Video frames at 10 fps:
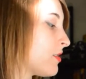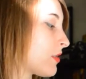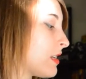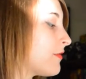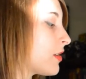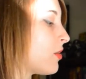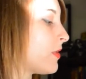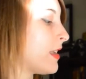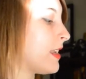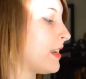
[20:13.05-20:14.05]
You can even go
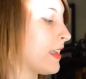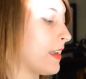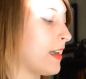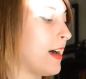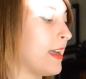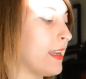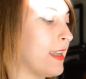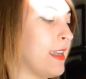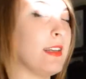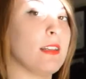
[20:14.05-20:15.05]
in and cut
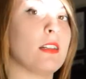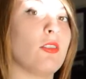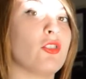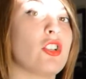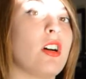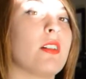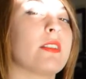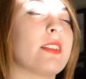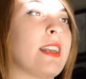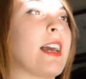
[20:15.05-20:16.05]
in little
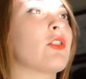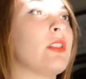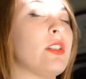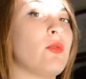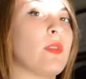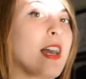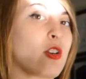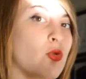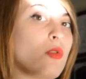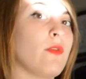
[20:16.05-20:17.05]
chunks and actually do an
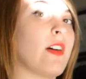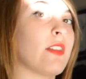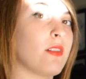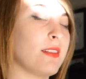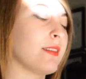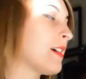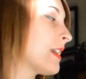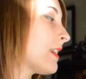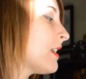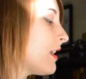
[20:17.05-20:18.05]
actual feather
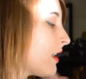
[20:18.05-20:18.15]
design.